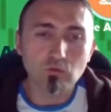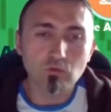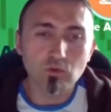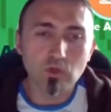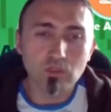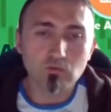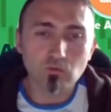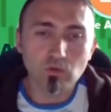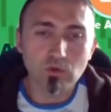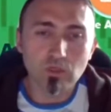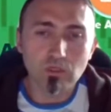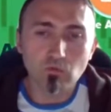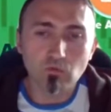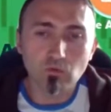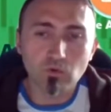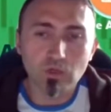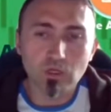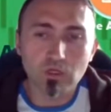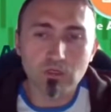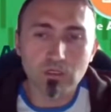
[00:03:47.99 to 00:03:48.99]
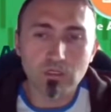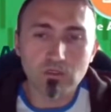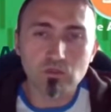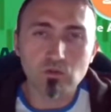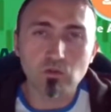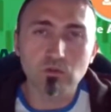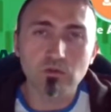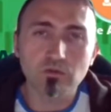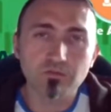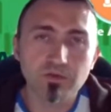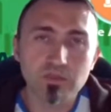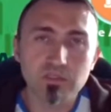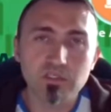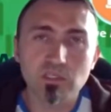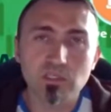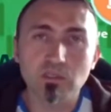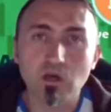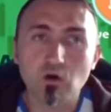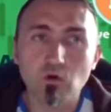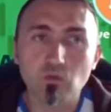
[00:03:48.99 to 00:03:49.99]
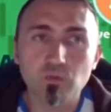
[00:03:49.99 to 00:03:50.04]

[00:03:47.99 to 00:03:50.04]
what we are actually facing now,